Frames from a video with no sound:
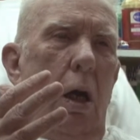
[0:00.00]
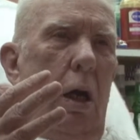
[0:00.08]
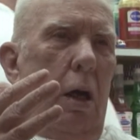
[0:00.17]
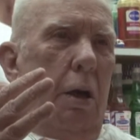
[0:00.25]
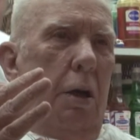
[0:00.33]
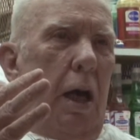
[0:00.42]

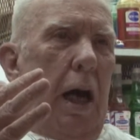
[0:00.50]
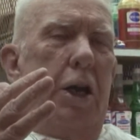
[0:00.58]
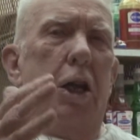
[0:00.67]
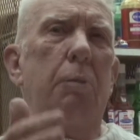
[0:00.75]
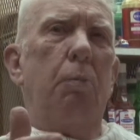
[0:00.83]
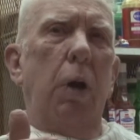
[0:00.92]
And I
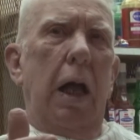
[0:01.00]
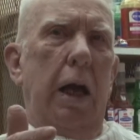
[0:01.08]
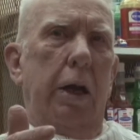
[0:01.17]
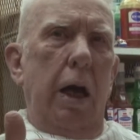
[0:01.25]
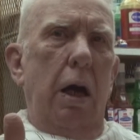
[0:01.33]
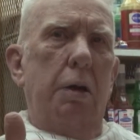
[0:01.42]
didn't
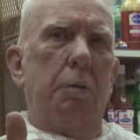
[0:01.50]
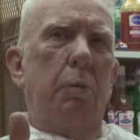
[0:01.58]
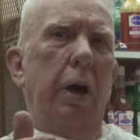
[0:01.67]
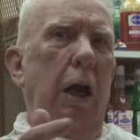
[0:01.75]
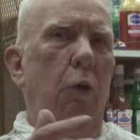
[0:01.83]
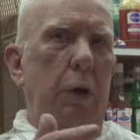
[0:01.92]
black out,
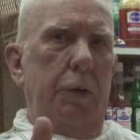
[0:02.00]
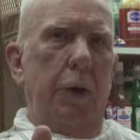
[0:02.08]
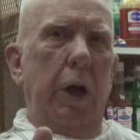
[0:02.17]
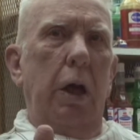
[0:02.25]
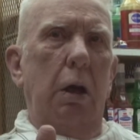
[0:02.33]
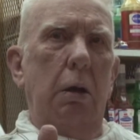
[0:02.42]
but I quit
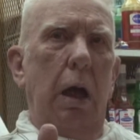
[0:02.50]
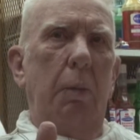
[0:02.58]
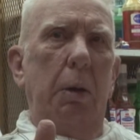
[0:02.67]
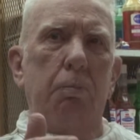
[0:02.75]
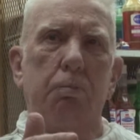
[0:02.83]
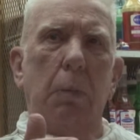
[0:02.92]
thinking. I
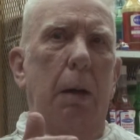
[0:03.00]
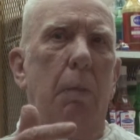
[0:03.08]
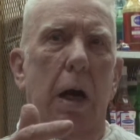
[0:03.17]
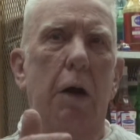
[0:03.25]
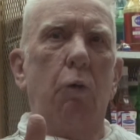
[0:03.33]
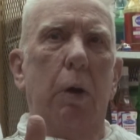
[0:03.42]
mean, my
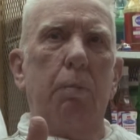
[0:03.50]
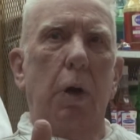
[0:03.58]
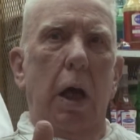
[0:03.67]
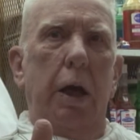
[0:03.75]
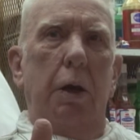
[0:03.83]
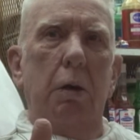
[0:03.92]
mind went
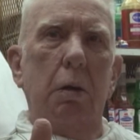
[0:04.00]
blank.